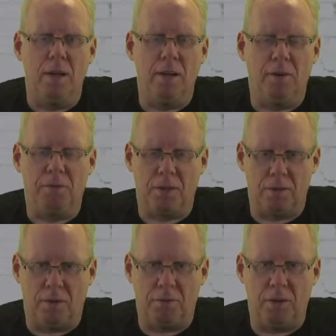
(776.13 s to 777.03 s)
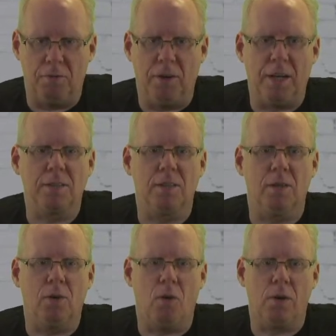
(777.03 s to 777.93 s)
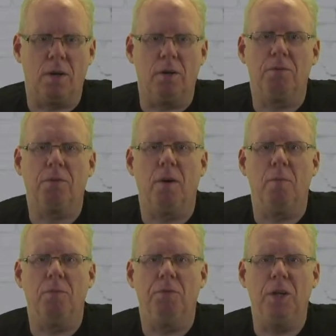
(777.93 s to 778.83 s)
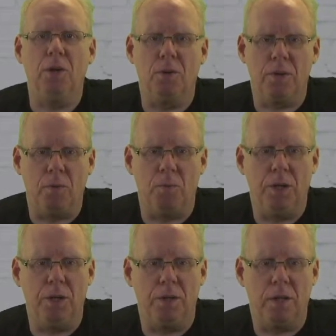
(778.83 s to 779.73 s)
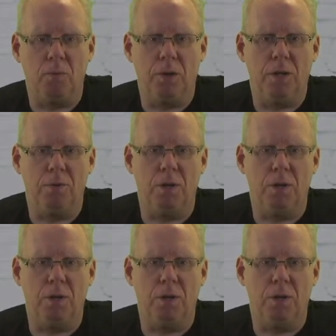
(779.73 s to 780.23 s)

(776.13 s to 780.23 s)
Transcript: the effect order from Philo that we